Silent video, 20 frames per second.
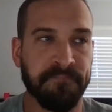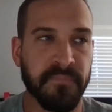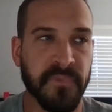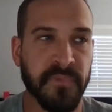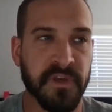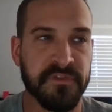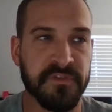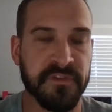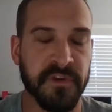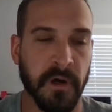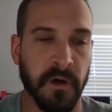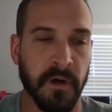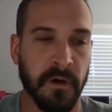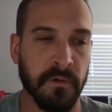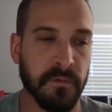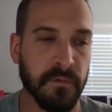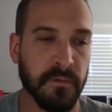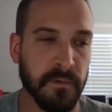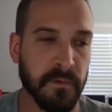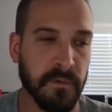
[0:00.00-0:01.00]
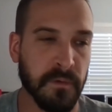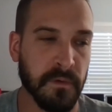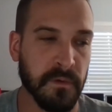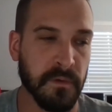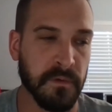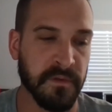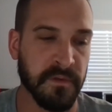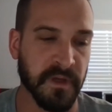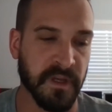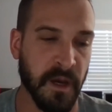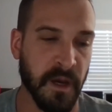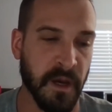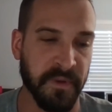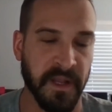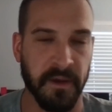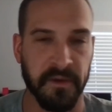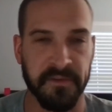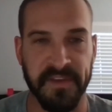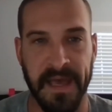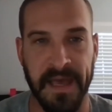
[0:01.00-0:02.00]
So the company
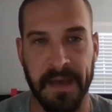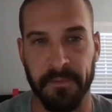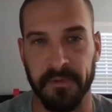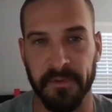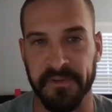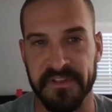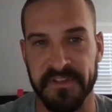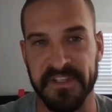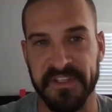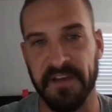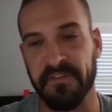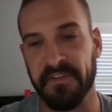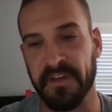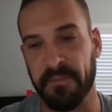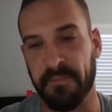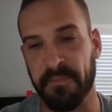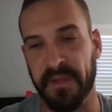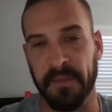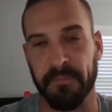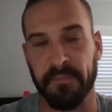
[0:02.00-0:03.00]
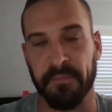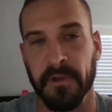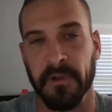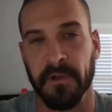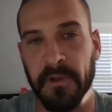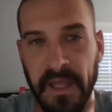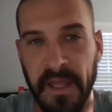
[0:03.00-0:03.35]
I was at 70 people.